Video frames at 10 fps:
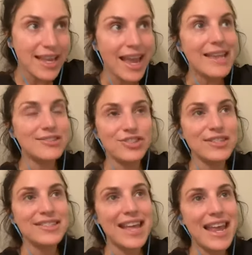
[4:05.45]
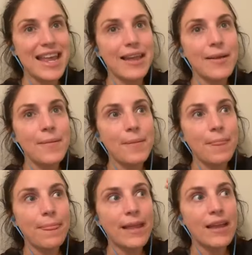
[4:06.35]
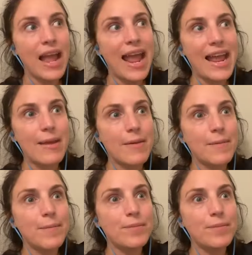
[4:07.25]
It's just like a,